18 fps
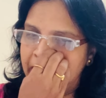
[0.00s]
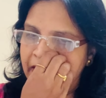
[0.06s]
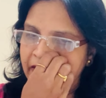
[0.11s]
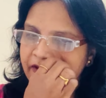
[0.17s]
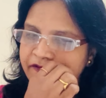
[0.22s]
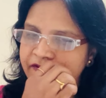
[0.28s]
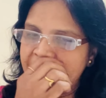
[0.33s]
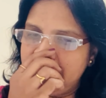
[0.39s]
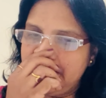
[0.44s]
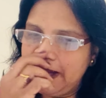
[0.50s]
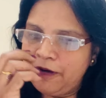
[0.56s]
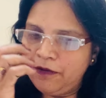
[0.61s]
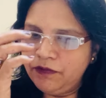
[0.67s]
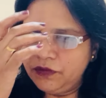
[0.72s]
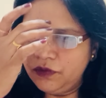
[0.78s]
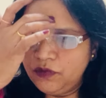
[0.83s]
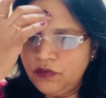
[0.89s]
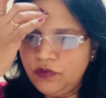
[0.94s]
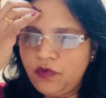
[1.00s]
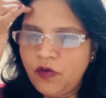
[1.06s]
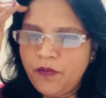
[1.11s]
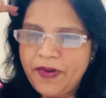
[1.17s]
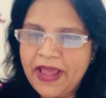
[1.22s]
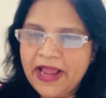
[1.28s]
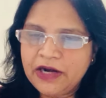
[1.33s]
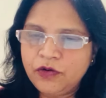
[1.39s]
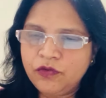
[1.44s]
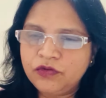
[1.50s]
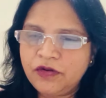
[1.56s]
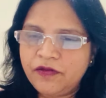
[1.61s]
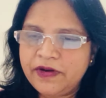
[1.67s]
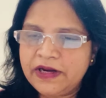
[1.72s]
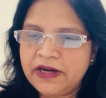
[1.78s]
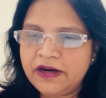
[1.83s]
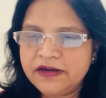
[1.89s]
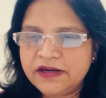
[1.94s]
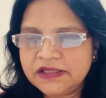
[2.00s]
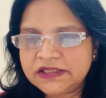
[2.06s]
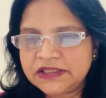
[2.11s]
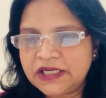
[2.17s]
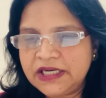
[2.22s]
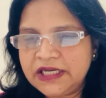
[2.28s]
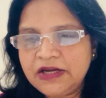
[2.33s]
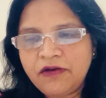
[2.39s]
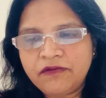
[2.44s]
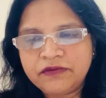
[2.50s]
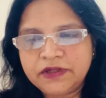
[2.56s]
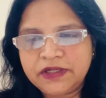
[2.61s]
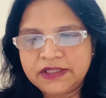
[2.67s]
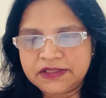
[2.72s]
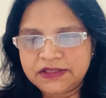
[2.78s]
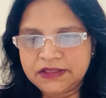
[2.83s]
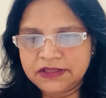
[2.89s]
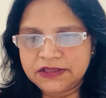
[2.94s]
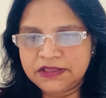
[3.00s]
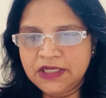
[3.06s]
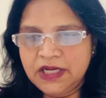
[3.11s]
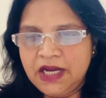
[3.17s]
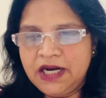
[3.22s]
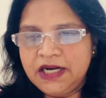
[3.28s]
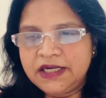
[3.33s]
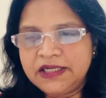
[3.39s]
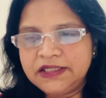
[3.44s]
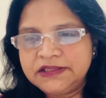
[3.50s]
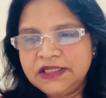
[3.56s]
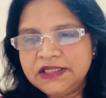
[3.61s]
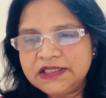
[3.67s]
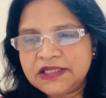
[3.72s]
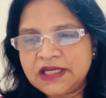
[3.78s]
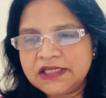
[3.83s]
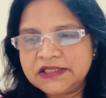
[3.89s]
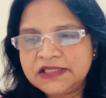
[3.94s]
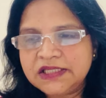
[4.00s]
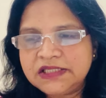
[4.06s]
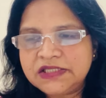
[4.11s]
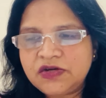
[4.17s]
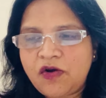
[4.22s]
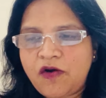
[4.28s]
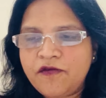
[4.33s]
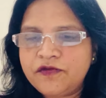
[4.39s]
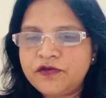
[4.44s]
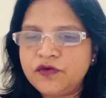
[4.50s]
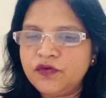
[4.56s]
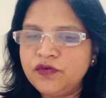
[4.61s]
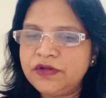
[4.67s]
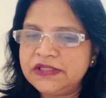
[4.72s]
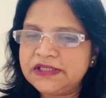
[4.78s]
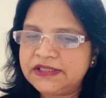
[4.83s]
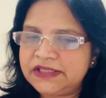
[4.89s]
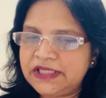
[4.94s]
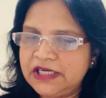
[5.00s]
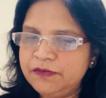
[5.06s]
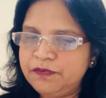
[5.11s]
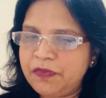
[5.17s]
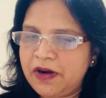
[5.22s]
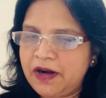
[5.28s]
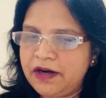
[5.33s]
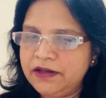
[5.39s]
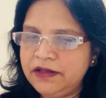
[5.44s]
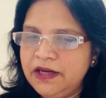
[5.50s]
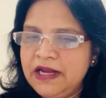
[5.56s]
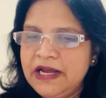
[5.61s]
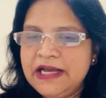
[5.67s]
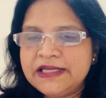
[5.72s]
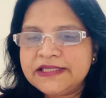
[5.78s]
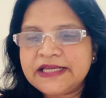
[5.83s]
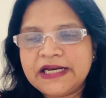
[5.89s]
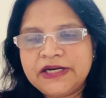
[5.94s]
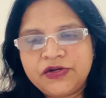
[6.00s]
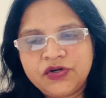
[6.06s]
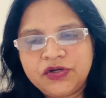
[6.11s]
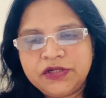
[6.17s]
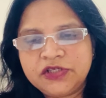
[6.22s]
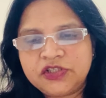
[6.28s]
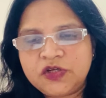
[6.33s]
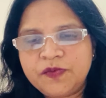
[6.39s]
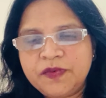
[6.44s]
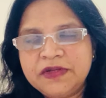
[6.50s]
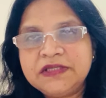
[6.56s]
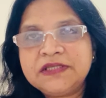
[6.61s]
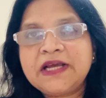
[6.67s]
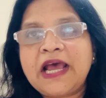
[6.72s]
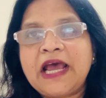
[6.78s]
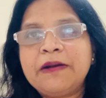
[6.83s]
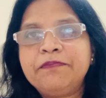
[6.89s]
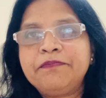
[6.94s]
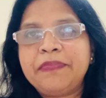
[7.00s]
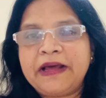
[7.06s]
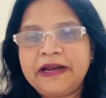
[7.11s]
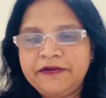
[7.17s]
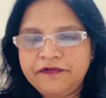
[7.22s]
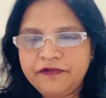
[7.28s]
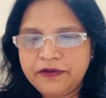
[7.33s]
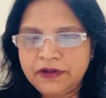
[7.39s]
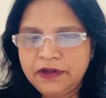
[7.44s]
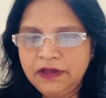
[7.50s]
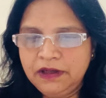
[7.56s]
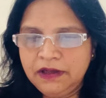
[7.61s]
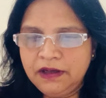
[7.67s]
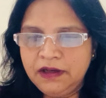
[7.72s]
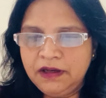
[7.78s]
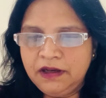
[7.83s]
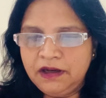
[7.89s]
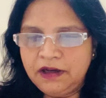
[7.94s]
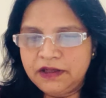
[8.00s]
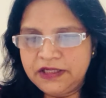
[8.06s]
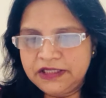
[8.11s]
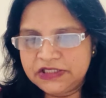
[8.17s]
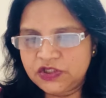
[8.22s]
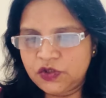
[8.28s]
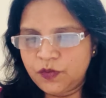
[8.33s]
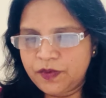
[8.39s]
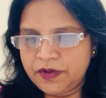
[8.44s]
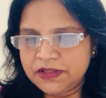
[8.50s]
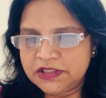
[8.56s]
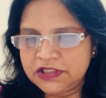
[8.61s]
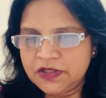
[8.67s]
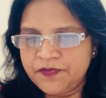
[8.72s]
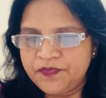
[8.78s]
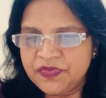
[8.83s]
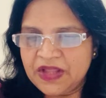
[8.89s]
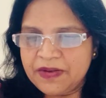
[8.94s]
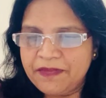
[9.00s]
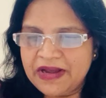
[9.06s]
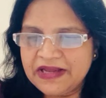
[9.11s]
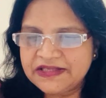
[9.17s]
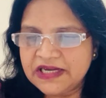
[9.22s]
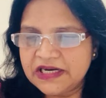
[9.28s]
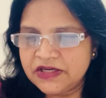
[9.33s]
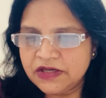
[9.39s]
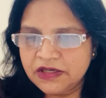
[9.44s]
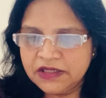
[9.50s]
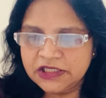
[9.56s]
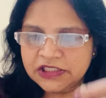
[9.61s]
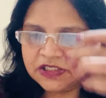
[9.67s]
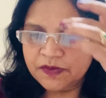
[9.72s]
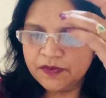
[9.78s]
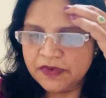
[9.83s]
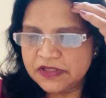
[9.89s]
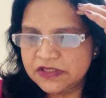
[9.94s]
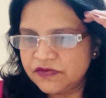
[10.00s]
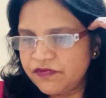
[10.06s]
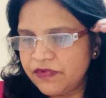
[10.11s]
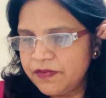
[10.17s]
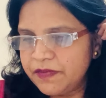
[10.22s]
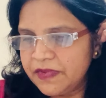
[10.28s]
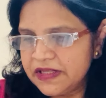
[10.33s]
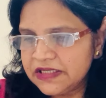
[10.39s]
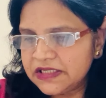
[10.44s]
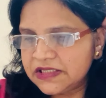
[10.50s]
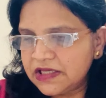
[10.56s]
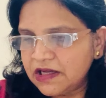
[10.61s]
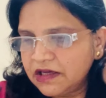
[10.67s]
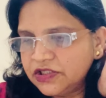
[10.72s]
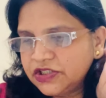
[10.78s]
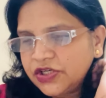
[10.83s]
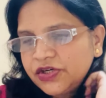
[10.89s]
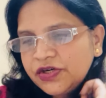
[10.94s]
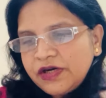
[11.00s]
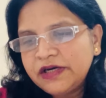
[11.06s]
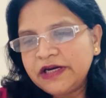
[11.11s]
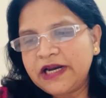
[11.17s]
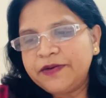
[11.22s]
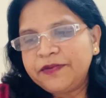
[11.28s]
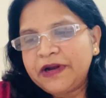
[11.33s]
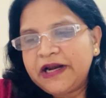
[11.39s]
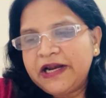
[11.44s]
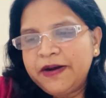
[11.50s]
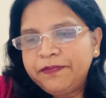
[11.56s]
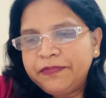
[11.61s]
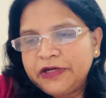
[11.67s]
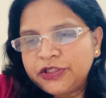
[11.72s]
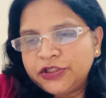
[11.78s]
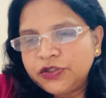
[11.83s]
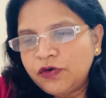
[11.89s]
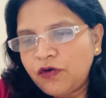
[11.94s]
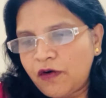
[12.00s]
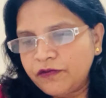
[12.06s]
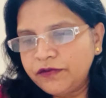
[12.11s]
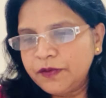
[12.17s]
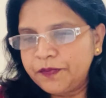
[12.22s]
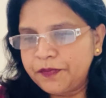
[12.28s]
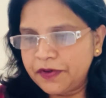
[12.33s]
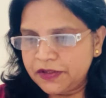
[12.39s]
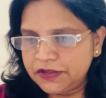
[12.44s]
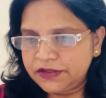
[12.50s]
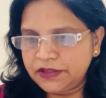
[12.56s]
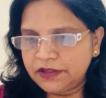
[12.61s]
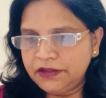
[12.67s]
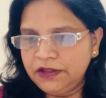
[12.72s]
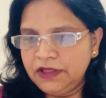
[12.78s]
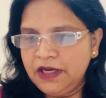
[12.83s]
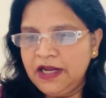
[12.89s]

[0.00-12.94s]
We have to go back to the understanding of the disease. Disease consists of two distinct parts, central disturbance and peripheral disturbance. By central disturbance, we mean the general adaptation of the person